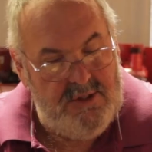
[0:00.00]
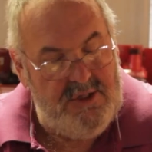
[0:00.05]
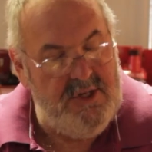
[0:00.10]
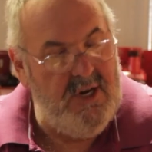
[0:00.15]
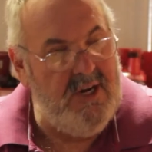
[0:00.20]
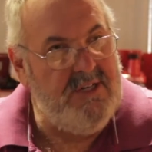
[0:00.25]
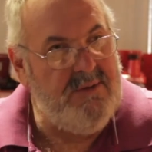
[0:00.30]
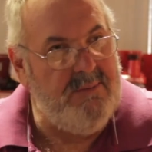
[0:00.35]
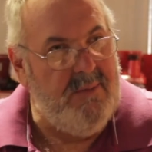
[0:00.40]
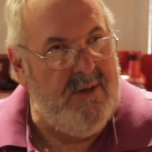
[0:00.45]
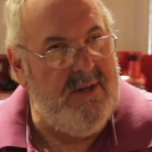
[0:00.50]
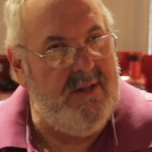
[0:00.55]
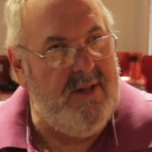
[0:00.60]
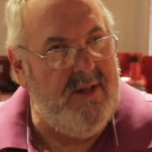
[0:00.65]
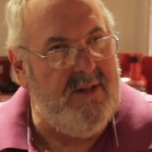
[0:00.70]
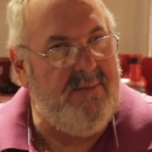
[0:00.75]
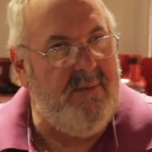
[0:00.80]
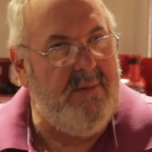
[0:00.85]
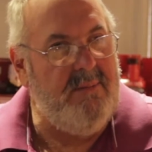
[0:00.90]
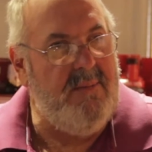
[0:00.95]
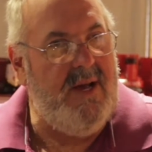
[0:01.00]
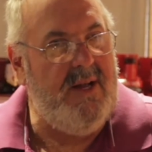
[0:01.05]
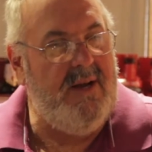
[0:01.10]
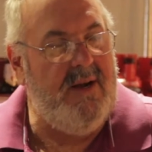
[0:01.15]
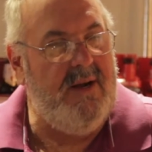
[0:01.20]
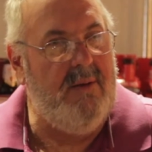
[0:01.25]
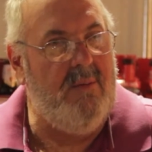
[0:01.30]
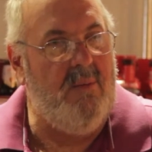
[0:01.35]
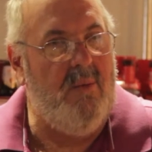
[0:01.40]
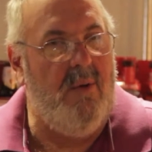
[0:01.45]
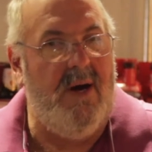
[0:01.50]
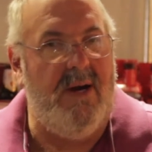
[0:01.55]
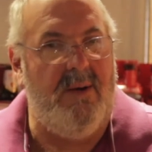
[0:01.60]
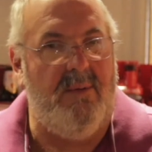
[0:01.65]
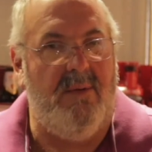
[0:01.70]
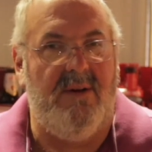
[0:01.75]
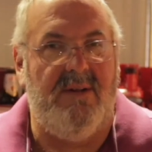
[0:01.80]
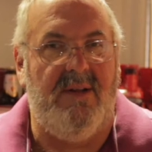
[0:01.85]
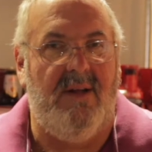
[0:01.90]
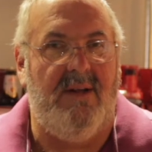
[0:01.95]
judgment that's been made on a wine
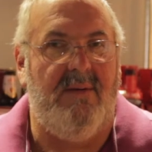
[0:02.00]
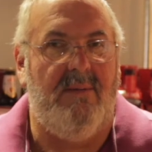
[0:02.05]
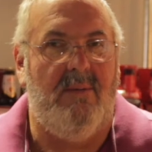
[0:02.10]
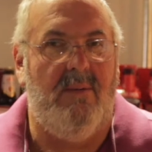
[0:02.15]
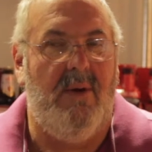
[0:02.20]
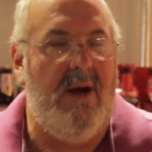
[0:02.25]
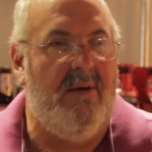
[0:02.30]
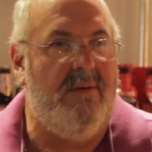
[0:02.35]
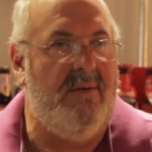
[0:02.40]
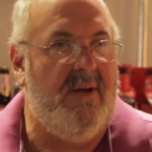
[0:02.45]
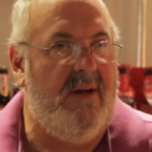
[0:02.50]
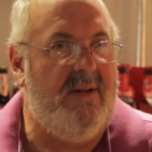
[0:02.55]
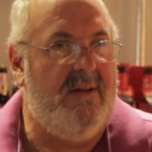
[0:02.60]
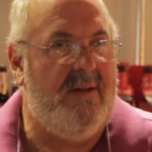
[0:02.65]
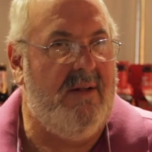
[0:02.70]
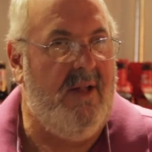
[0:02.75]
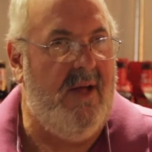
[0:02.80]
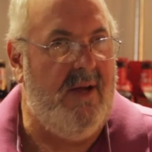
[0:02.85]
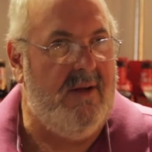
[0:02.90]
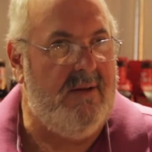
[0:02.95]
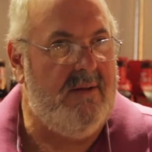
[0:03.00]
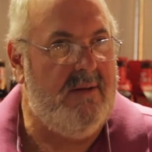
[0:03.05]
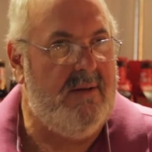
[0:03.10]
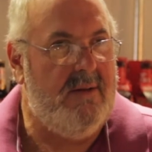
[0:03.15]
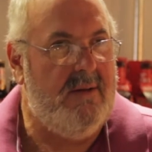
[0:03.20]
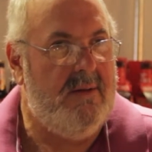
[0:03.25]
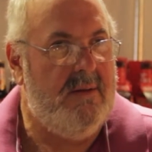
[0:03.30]
where it says, wow, nice legs.